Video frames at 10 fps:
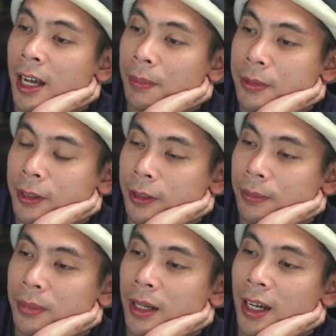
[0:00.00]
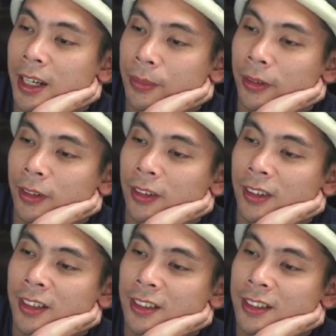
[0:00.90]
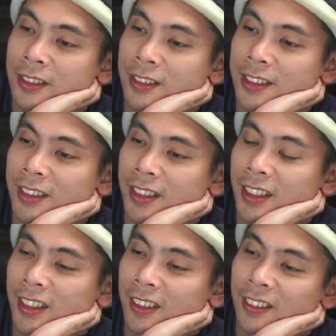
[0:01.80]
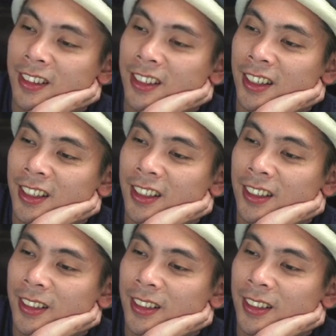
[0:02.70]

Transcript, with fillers: Alps compatible. Interesting. Okay.